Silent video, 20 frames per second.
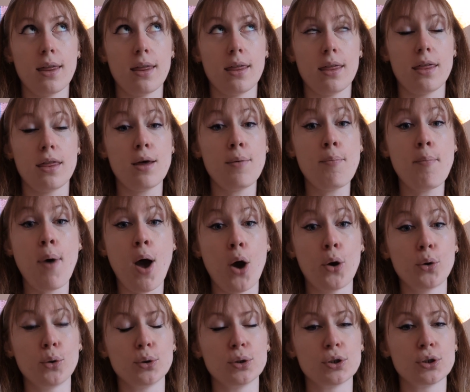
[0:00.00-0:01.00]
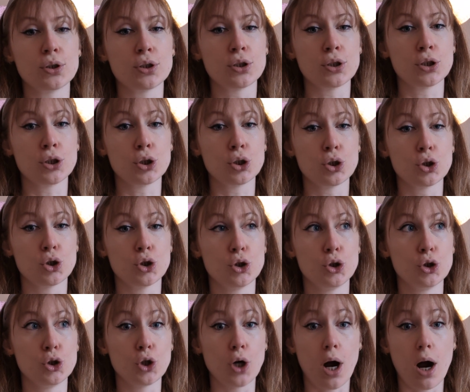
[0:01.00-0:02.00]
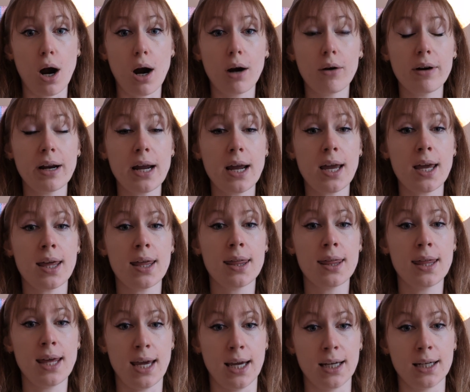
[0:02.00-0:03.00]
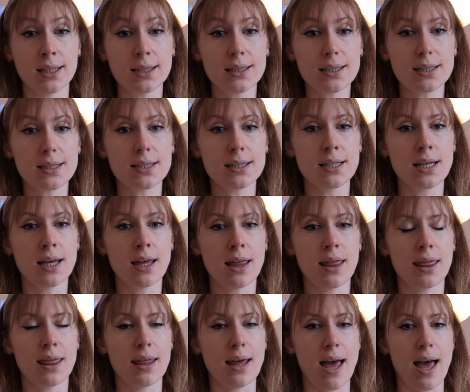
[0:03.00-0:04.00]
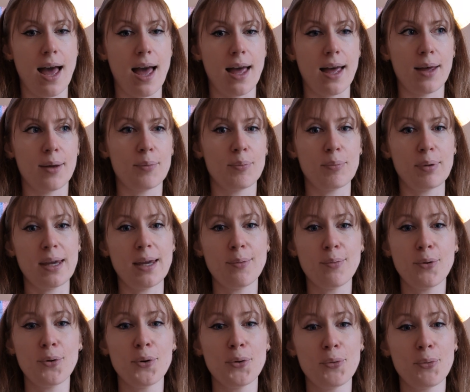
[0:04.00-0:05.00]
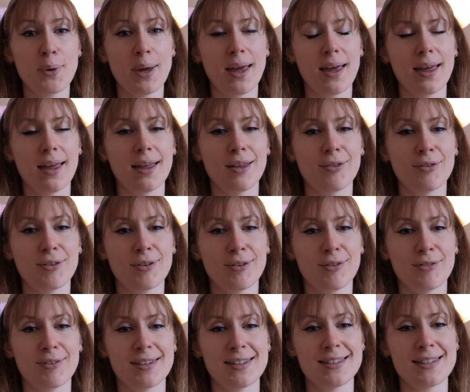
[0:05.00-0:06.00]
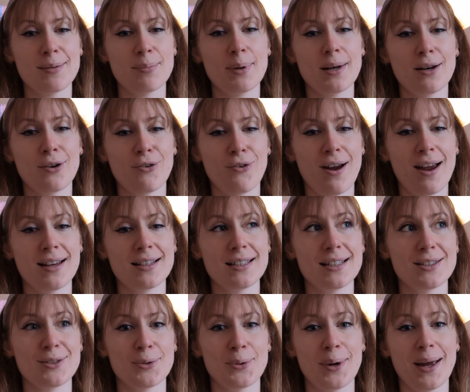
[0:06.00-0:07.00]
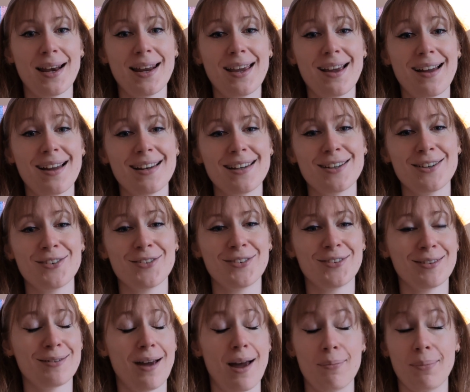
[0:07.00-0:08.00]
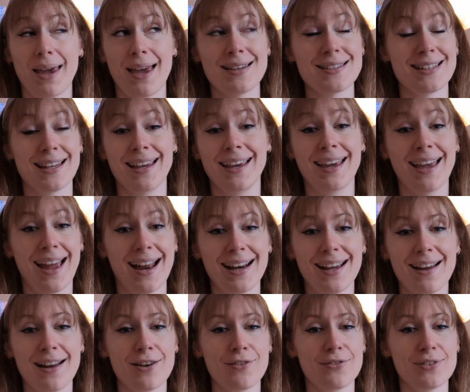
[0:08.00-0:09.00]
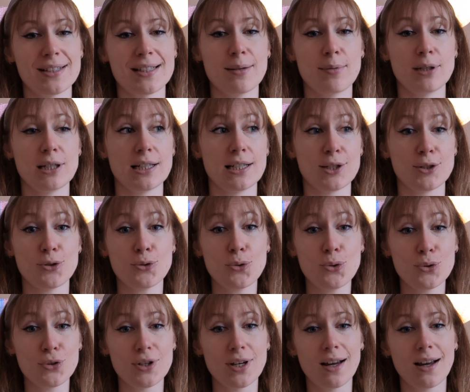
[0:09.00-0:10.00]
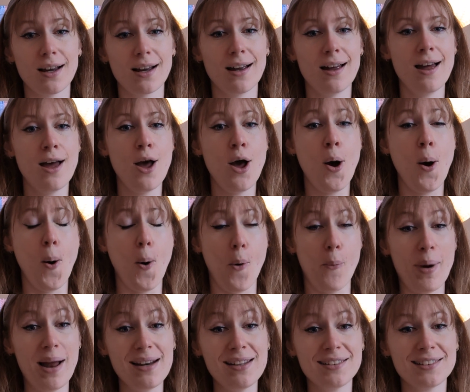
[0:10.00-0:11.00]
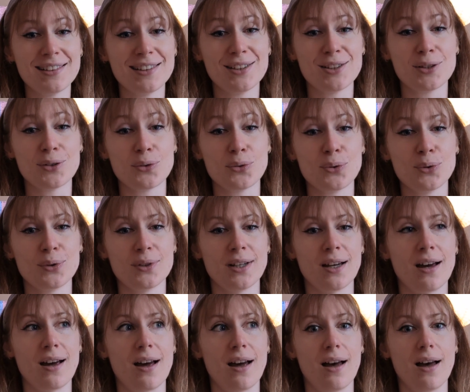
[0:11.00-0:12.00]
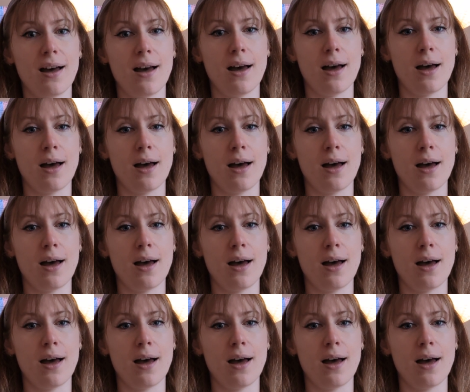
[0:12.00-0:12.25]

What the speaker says: the most jarring things that people with vestibular neuritis or any kind of, I'm guessing, any kind of vestibular disorder or balance disorder